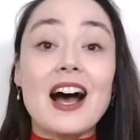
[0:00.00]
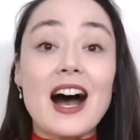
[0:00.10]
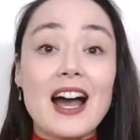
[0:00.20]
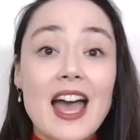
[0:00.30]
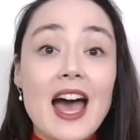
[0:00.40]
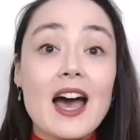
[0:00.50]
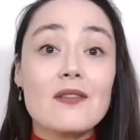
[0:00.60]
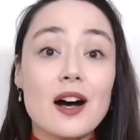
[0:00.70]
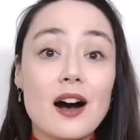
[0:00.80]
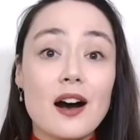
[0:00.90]
I have
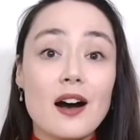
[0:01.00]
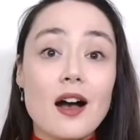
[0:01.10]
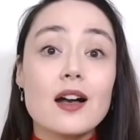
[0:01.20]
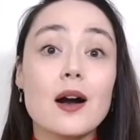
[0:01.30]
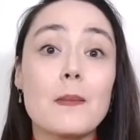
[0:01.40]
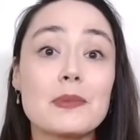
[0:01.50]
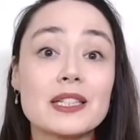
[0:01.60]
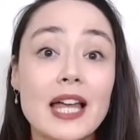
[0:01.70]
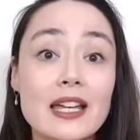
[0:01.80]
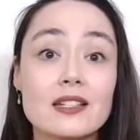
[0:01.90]
a
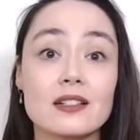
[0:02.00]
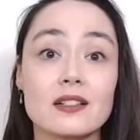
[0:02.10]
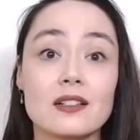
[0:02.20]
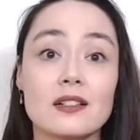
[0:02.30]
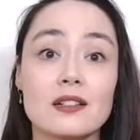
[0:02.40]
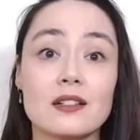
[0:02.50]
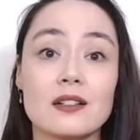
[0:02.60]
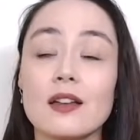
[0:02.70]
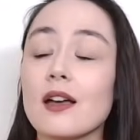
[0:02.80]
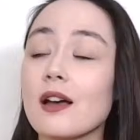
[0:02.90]
complaint.
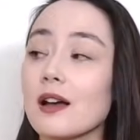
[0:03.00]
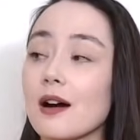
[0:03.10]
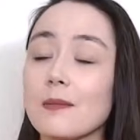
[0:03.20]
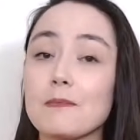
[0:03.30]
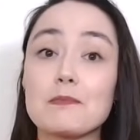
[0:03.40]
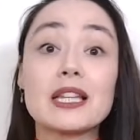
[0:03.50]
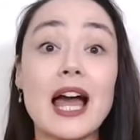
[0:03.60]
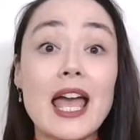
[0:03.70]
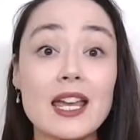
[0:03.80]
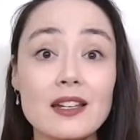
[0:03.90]

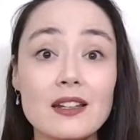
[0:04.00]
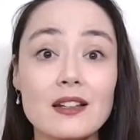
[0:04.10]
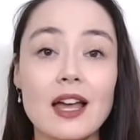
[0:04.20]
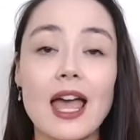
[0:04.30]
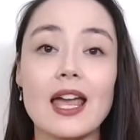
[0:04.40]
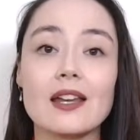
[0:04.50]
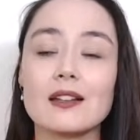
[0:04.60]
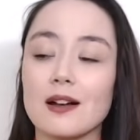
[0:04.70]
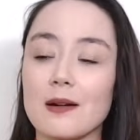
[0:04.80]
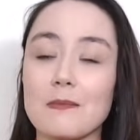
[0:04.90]
Complain and
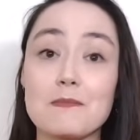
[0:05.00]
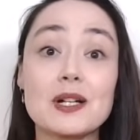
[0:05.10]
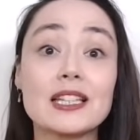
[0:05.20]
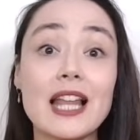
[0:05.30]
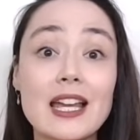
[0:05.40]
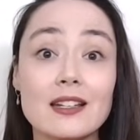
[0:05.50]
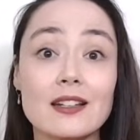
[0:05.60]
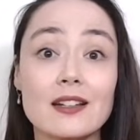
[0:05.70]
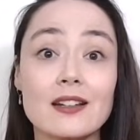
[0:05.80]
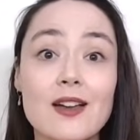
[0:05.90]
complaint.
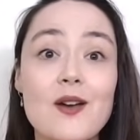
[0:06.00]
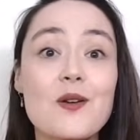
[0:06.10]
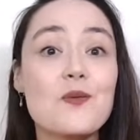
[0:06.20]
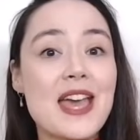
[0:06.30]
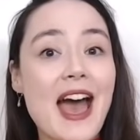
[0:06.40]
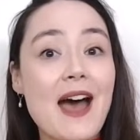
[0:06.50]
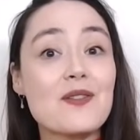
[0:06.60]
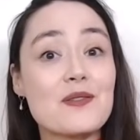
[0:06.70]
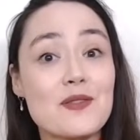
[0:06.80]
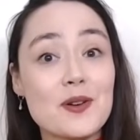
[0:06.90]
We have
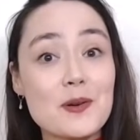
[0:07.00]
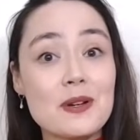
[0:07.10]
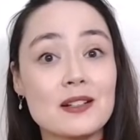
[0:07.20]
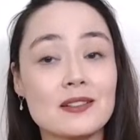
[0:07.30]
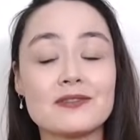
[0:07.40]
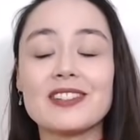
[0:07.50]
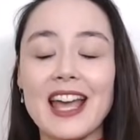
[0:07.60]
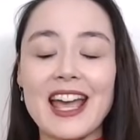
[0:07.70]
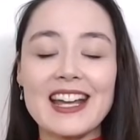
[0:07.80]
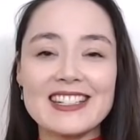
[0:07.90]
the verb
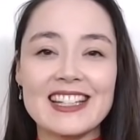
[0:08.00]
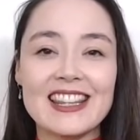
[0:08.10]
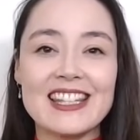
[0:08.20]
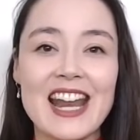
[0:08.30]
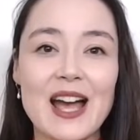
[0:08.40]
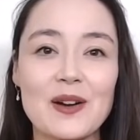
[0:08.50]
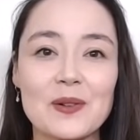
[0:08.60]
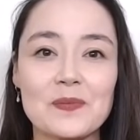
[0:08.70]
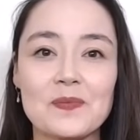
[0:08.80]
and the noun.